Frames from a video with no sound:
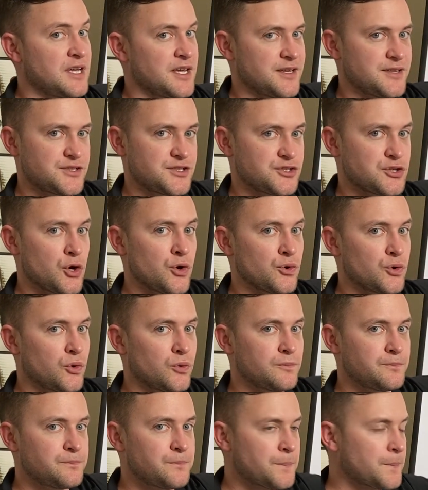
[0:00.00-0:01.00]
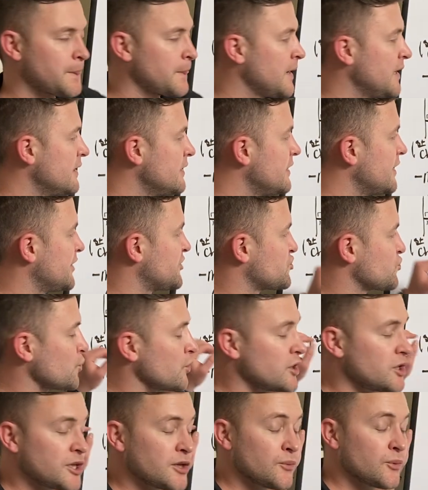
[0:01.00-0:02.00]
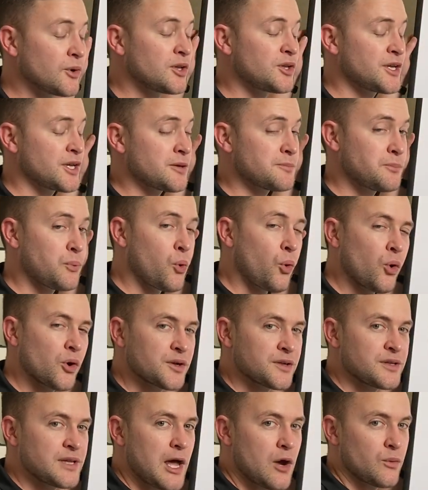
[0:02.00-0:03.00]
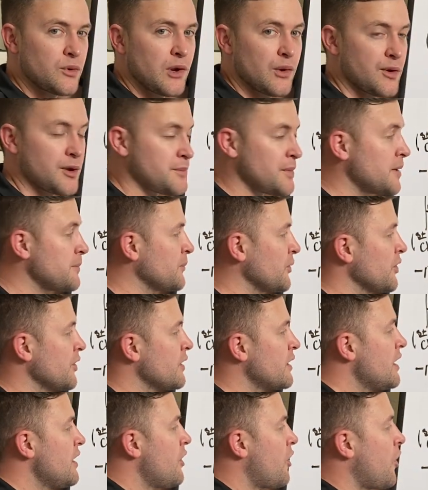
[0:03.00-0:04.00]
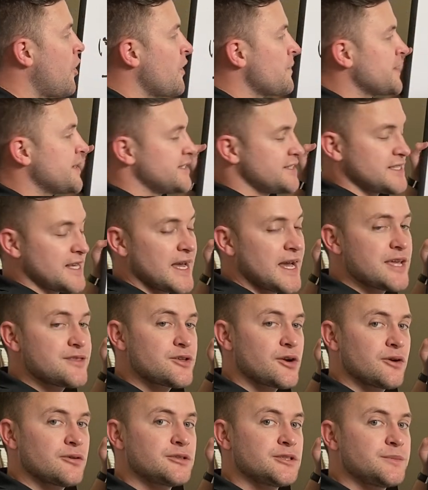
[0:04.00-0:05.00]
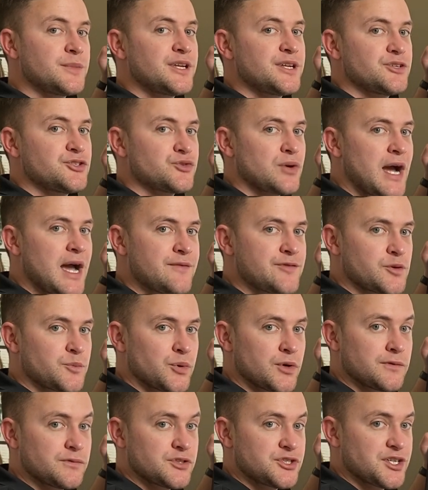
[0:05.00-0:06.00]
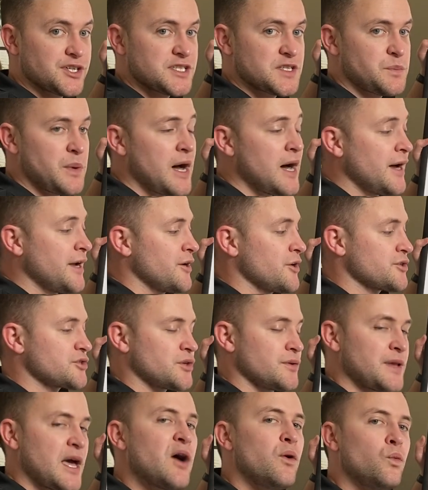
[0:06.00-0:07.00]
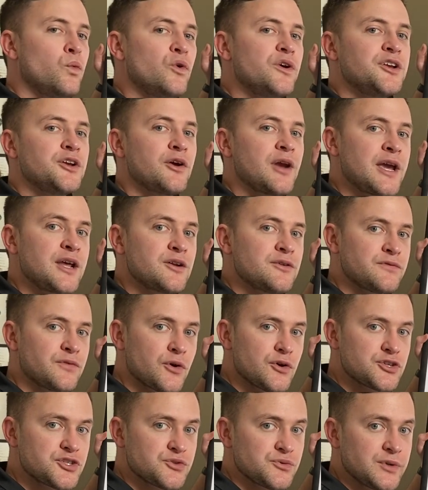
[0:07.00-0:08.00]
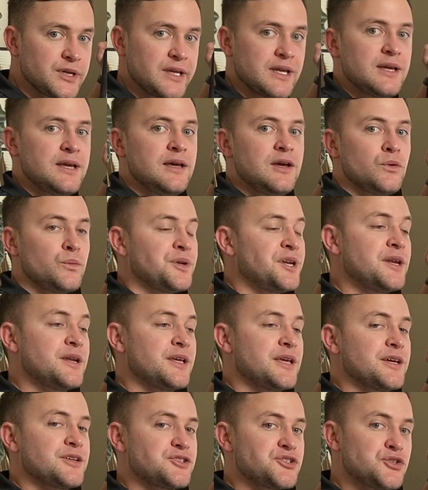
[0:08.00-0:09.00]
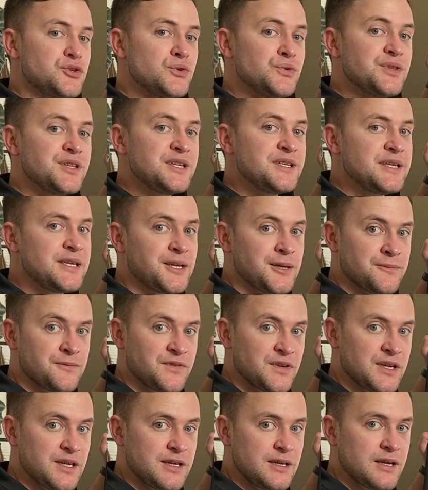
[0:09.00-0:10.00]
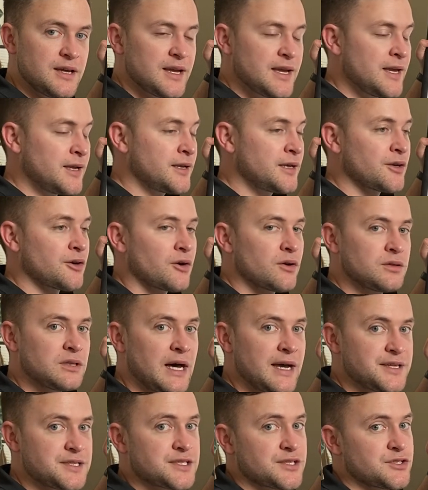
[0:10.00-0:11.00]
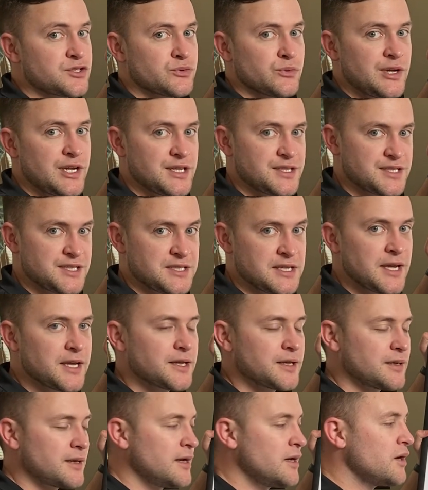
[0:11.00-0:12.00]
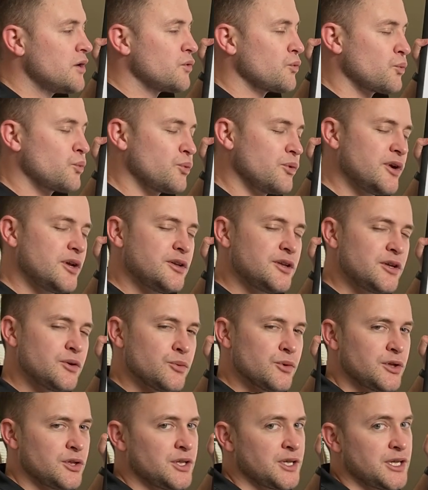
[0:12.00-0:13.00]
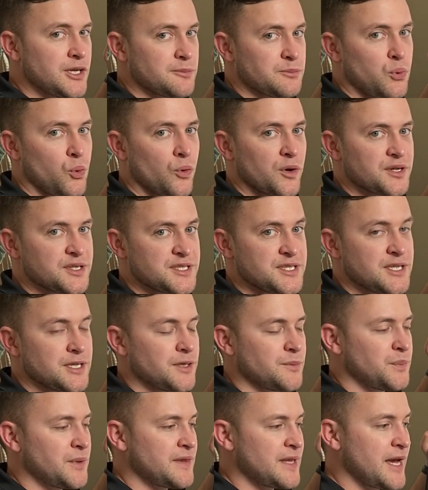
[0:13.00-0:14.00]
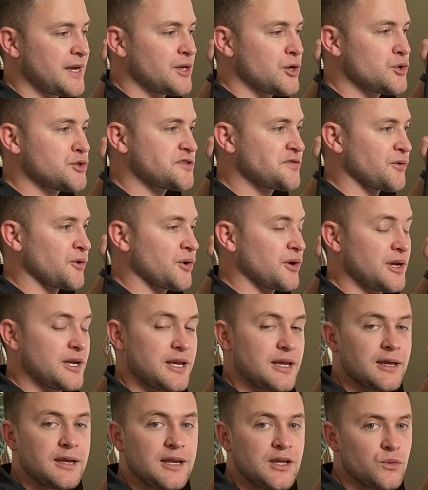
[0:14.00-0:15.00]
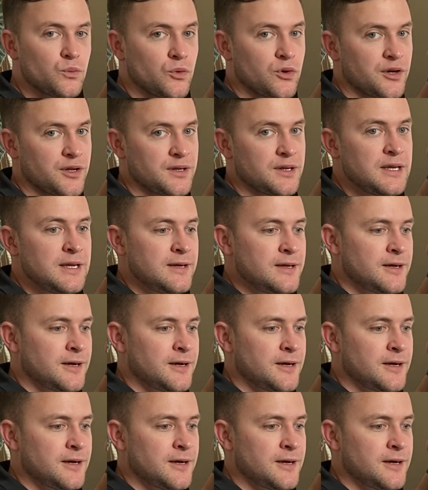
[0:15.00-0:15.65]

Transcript: days total. It's really, really important that we remember on the day that our limited driving privilege expires, on that 1-year anniversary, we need to get to the DMV and get our license reinstated. Really, really important tip, and that goes for anyone.